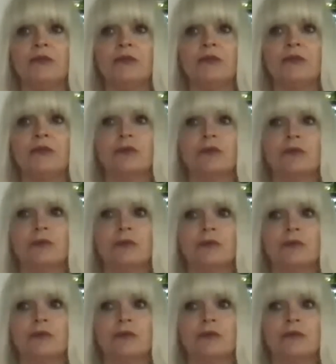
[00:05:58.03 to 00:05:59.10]

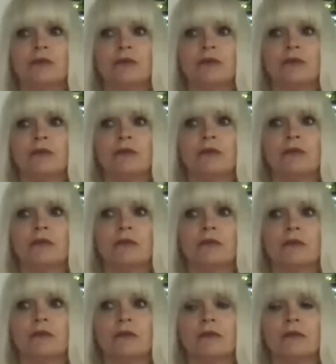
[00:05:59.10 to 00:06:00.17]

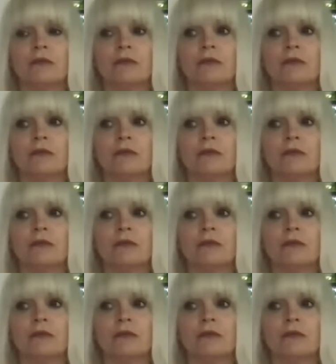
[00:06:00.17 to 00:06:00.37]
(silence)